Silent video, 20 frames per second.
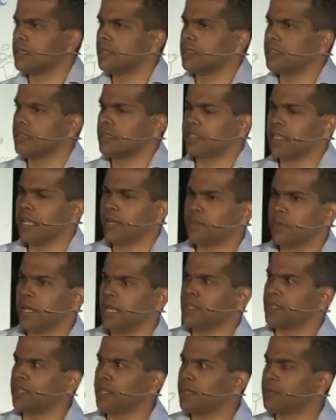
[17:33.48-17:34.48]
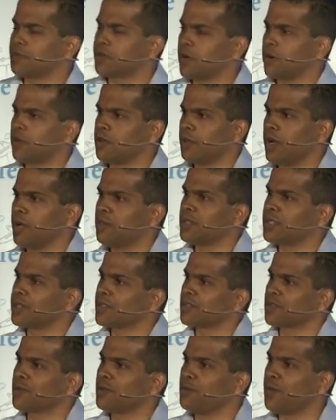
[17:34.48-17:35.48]
the state manager keeps calling my
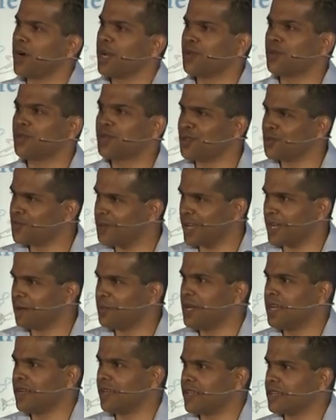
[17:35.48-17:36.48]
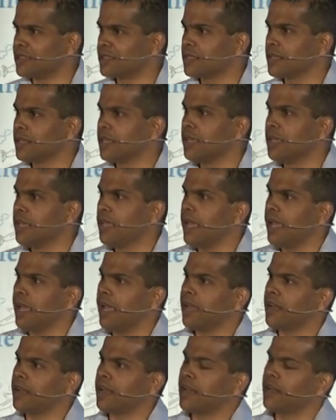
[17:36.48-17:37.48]
business going, why don't you recommend us?
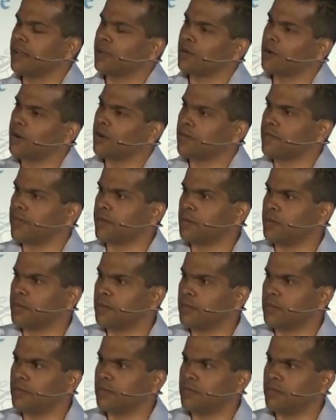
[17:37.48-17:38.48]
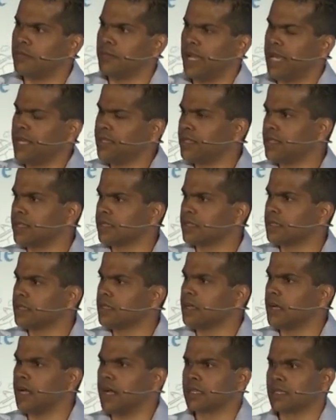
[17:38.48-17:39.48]
And I had a call from
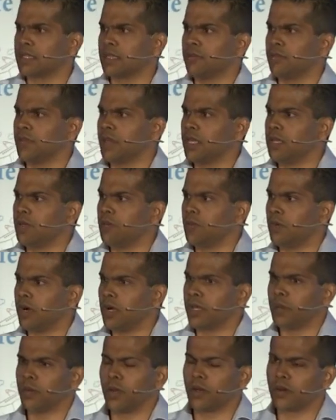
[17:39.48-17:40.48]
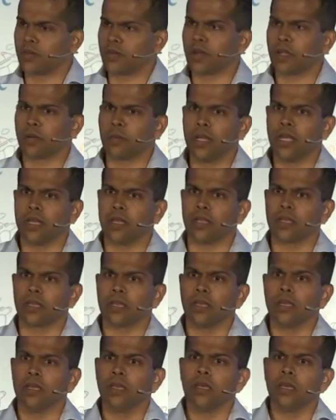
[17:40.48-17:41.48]
Manchester asking me why we're not recommending.
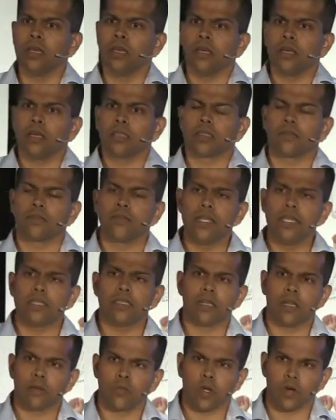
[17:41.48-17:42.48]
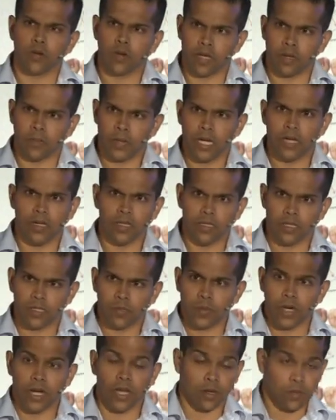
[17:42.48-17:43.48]
The reason I'm not recommending
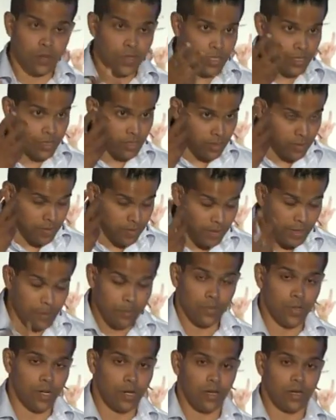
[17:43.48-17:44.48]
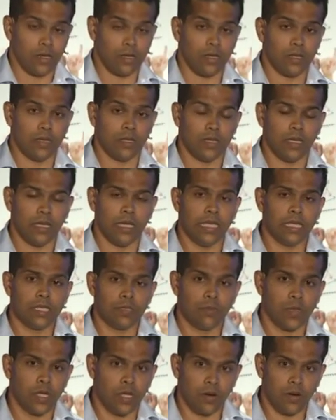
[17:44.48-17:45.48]
this product, which is a great product,
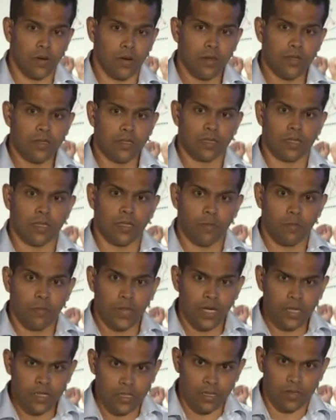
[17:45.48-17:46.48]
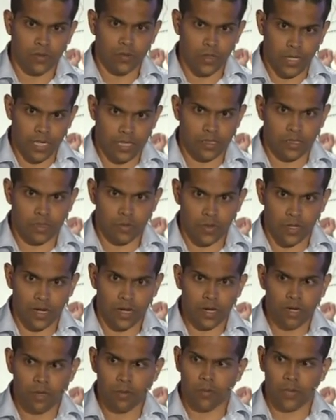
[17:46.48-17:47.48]
is because the person who gets the
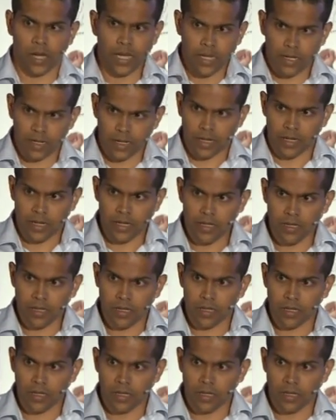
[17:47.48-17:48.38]
product, my client,